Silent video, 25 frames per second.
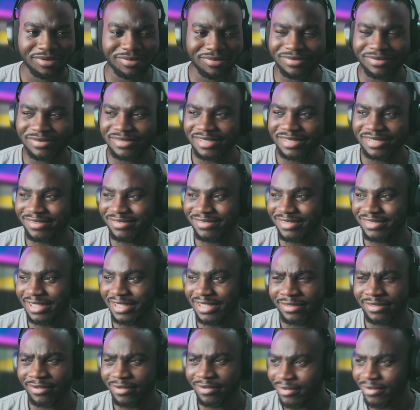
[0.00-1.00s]
I was like,
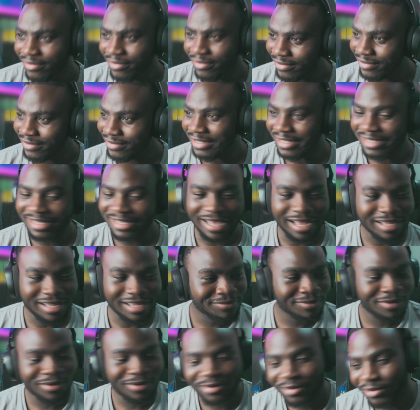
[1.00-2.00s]
no, he had
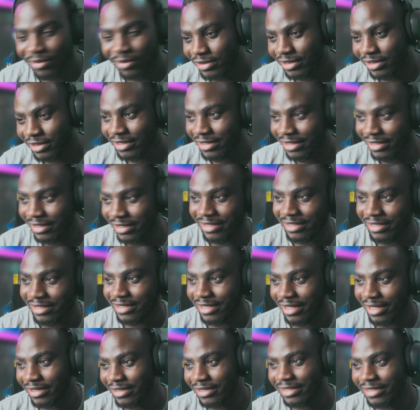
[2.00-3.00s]
more goals in the
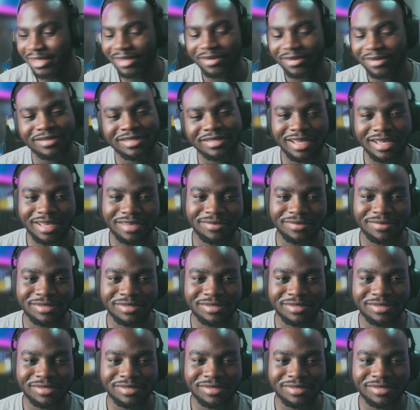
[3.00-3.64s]
second game.